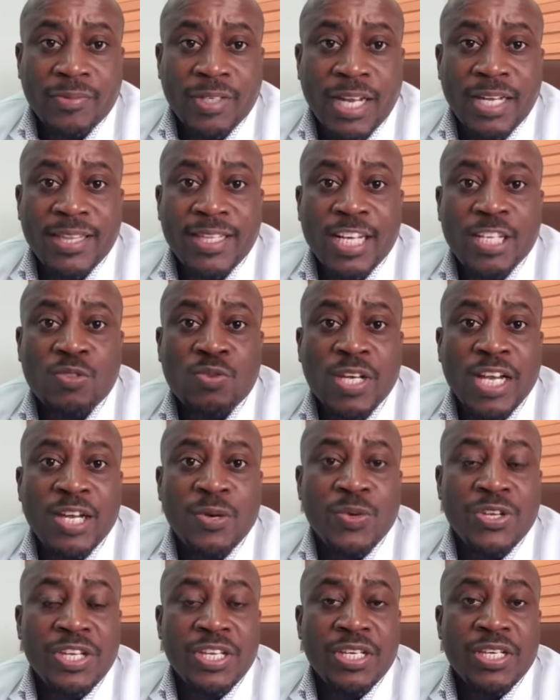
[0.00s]
And that's why
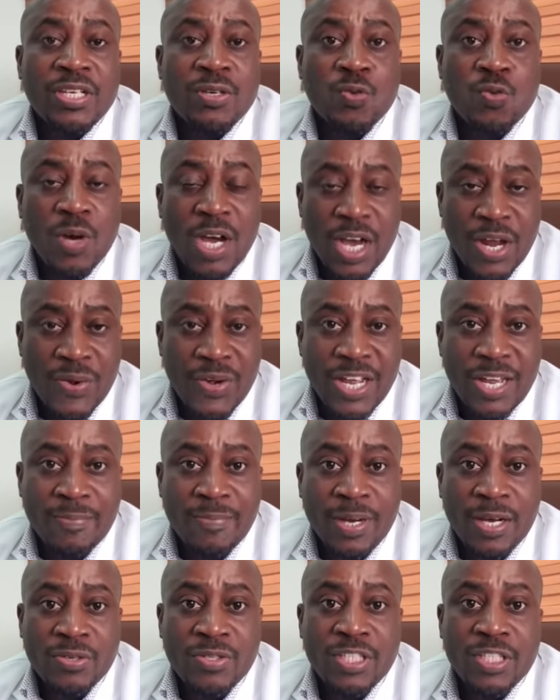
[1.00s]
we worry
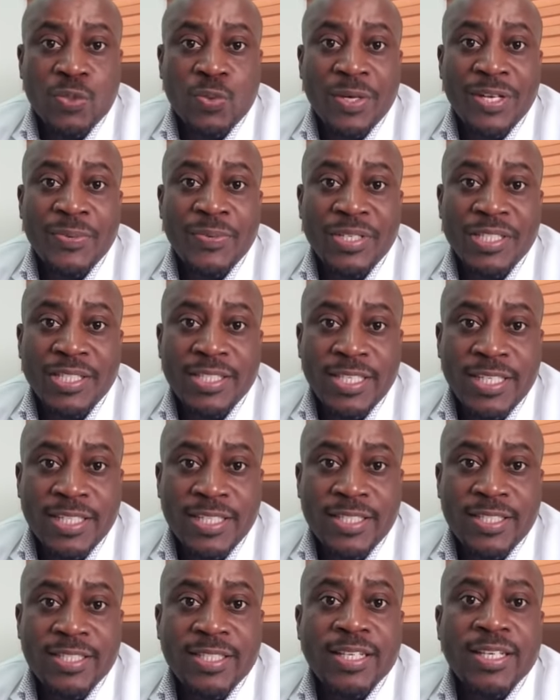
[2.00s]
about it when we see
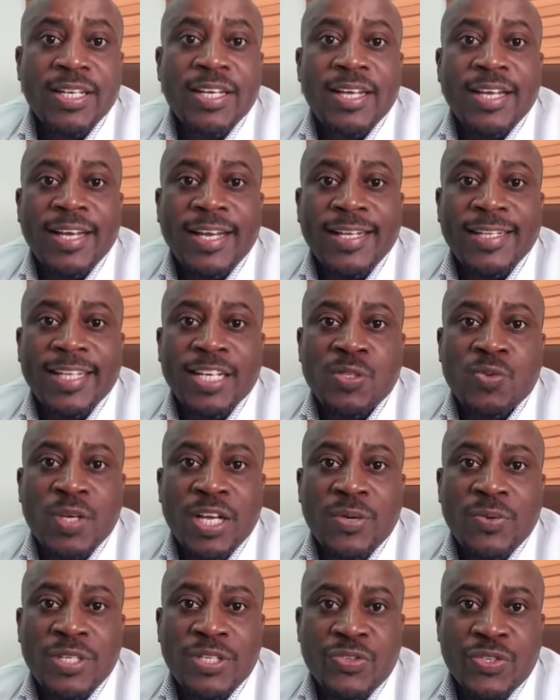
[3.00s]
it, and that's
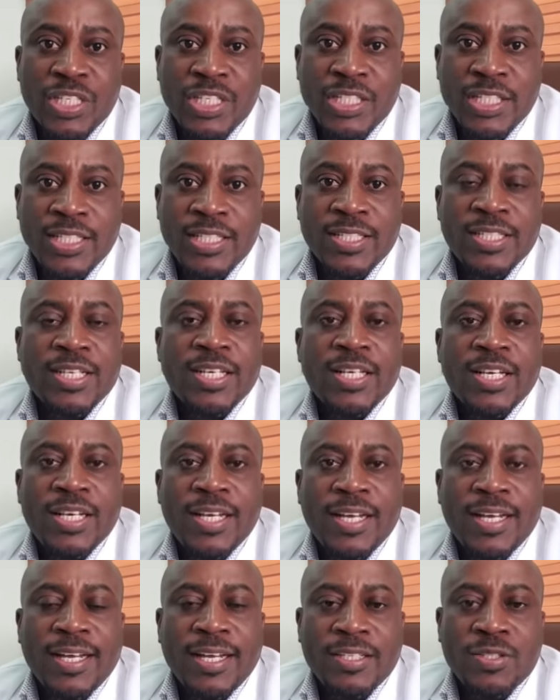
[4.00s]
why we treat it
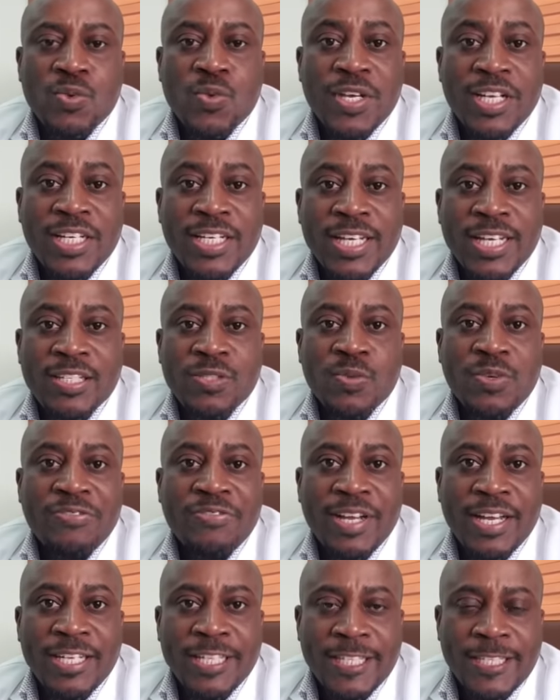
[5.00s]
as quickly as we
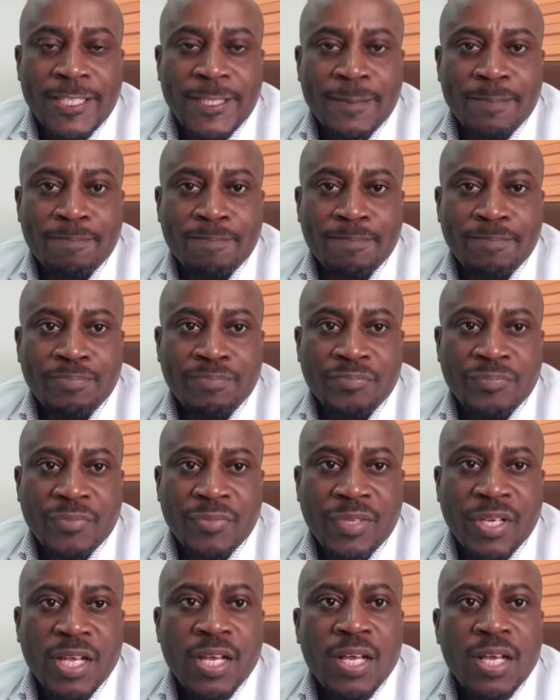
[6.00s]
find it.
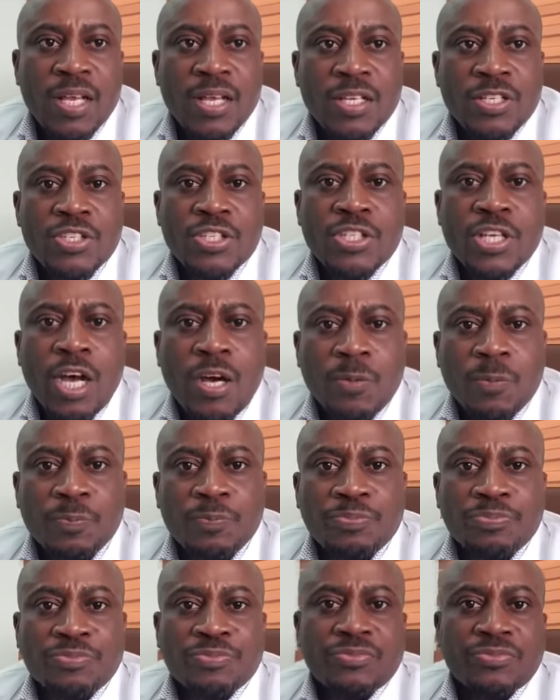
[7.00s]

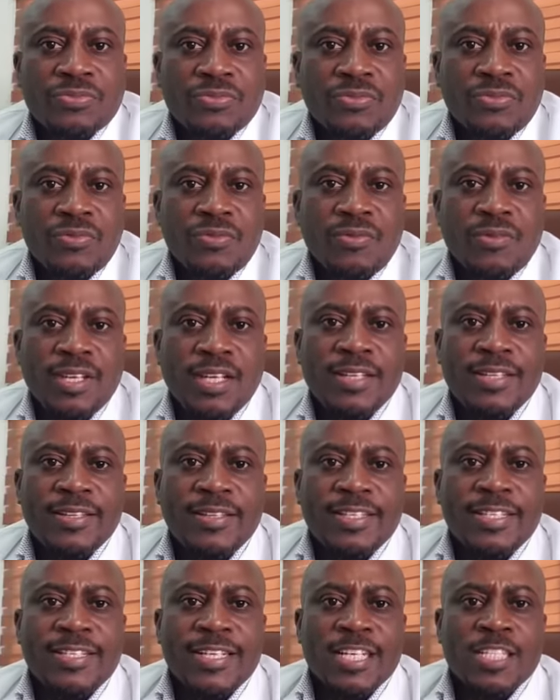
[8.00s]
So,
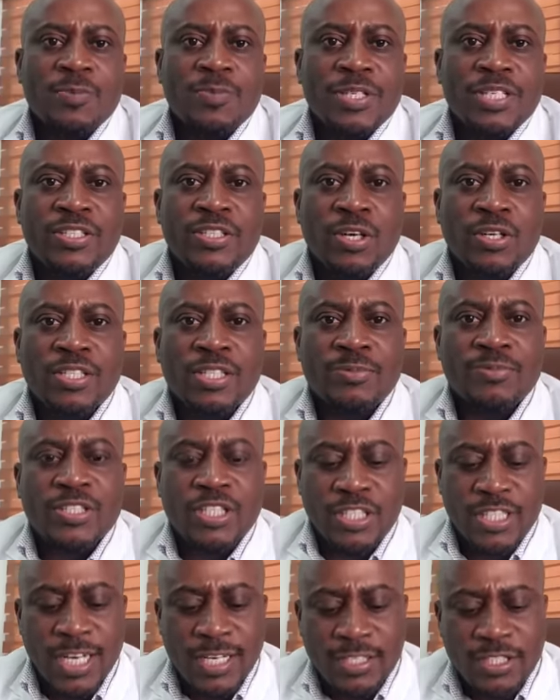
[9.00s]
this has been Dr.
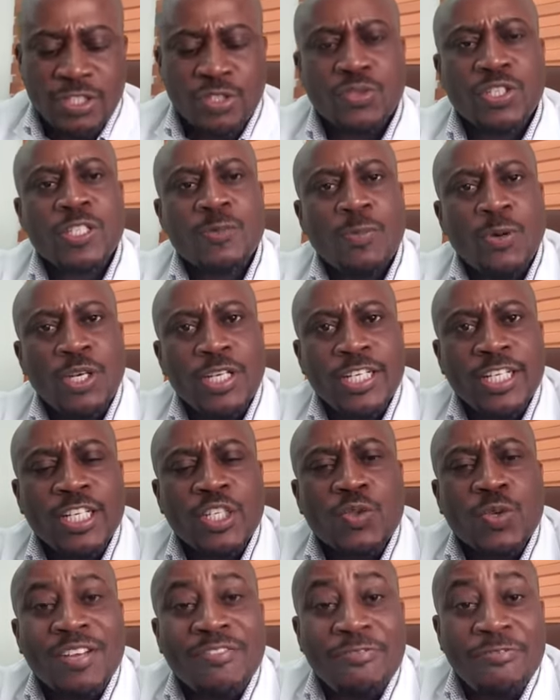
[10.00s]
Mujajati responding
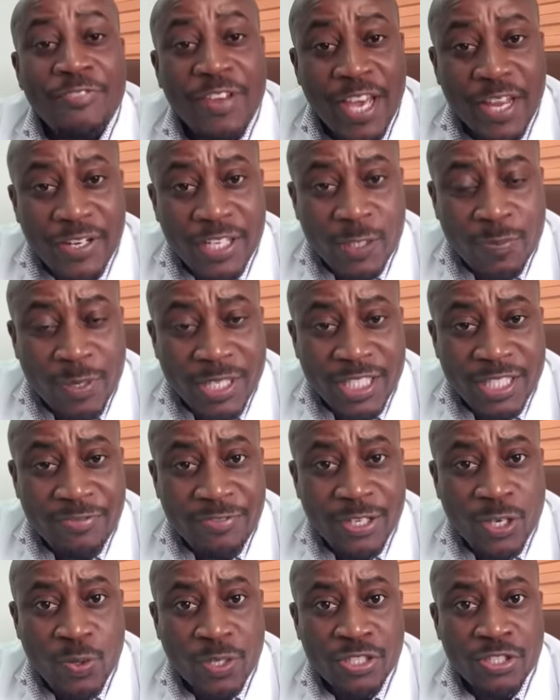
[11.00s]
to a very
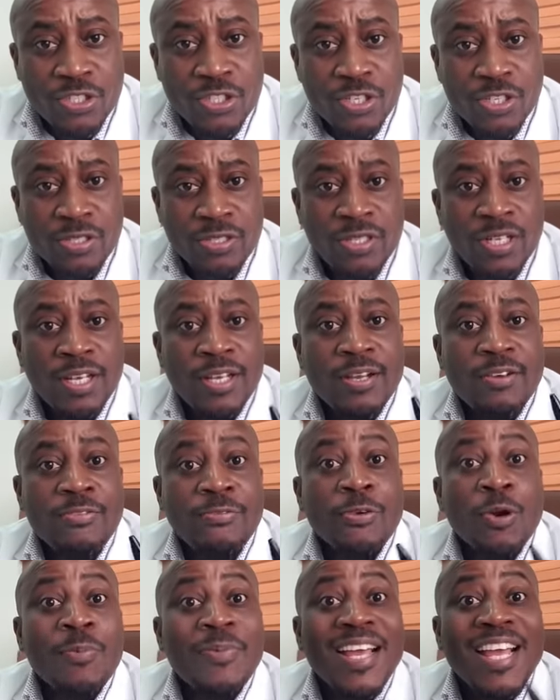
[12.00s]
specific question
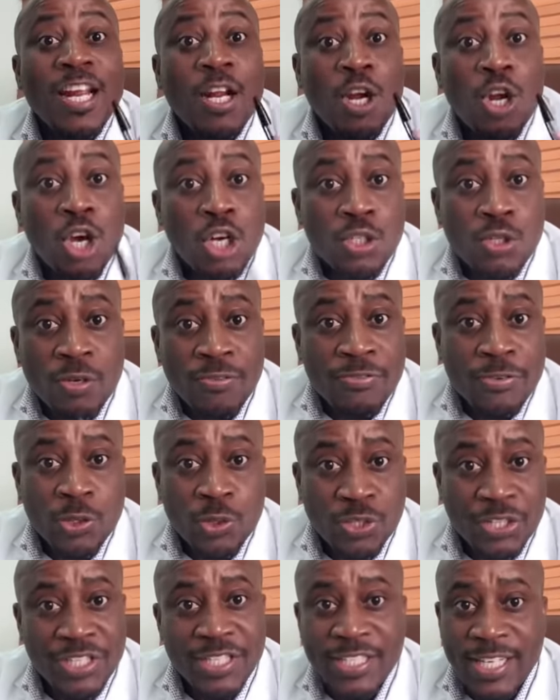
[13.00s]
from a lot of
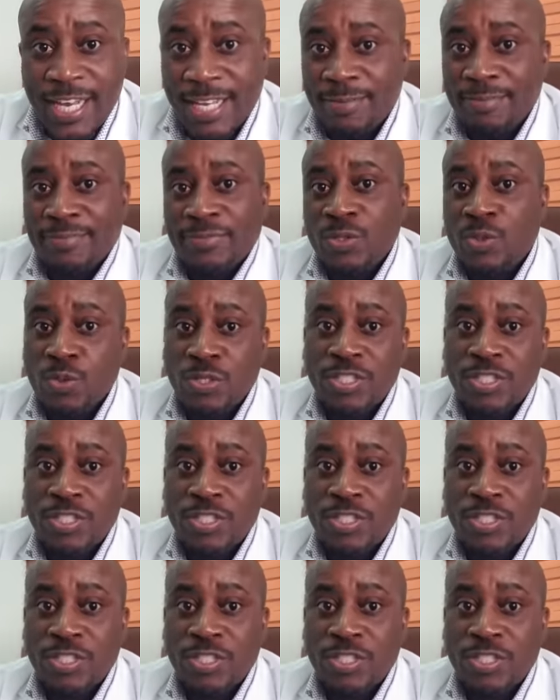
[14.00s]
you this time. It